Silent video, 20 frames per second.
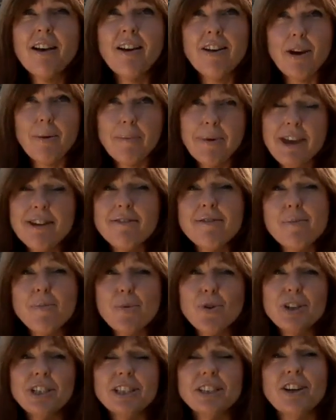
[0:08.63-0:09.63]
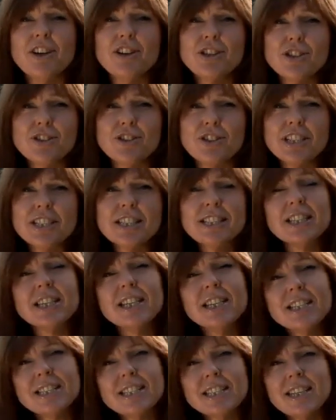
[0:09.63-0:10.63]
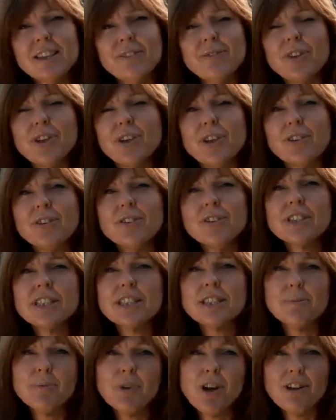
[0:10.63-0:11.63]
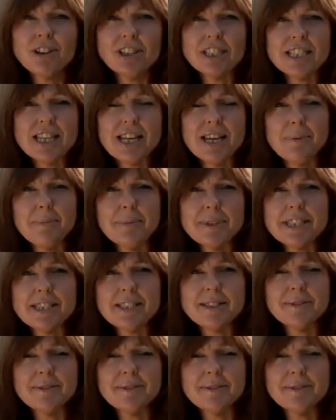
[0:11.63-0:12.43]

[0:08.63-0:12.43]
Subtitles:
and I'm here at Morley Nurseries to give you some garden tips.